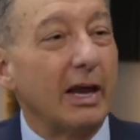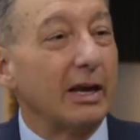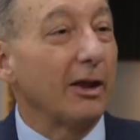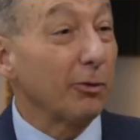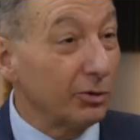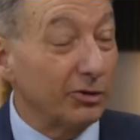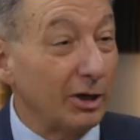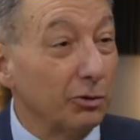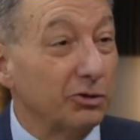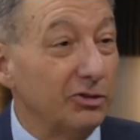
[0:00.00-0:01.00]
In other words, they
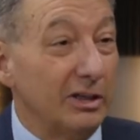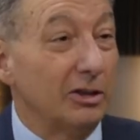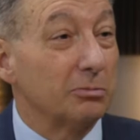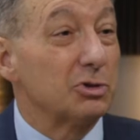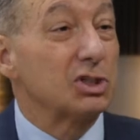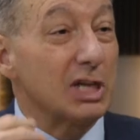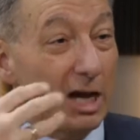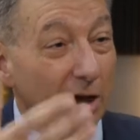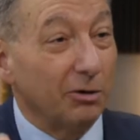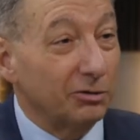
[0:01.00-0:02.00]
don't see
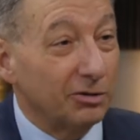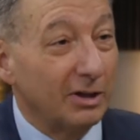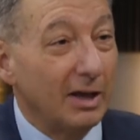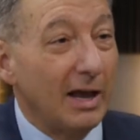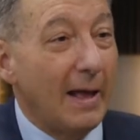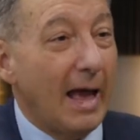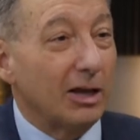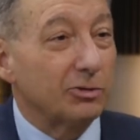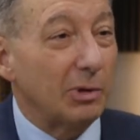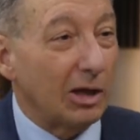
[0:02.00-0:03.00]
themselves
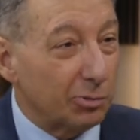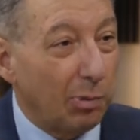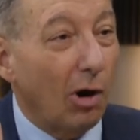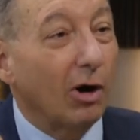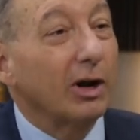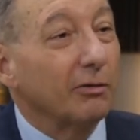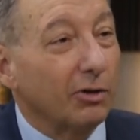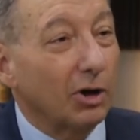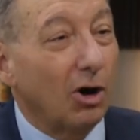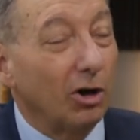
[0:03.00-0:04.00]
as part of
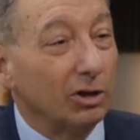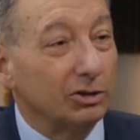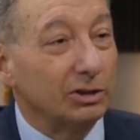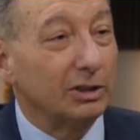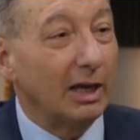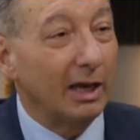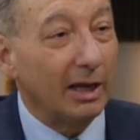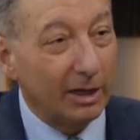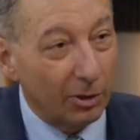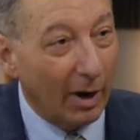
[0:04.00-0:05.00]
the college and,
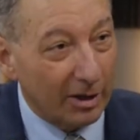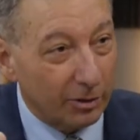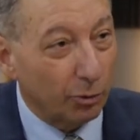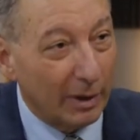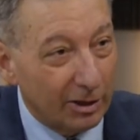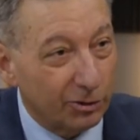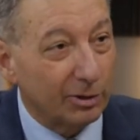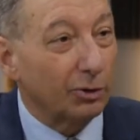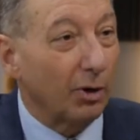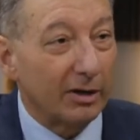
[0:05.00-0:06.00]
as a
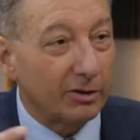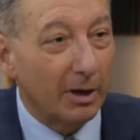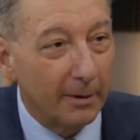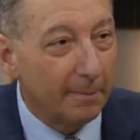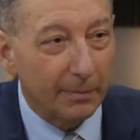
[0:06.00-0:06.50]
registrant or as a,